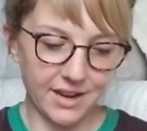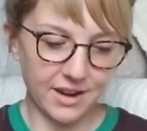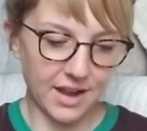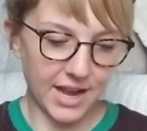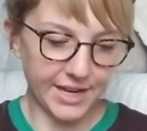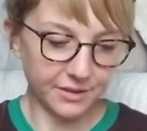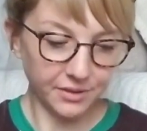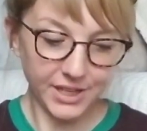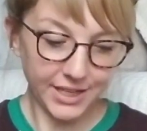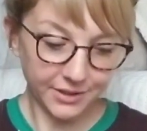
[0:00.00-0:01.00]
And I
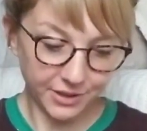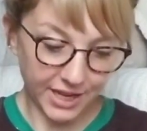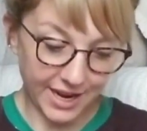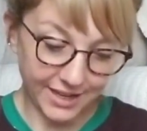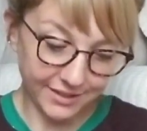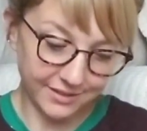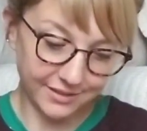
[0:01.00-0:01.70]
don't think I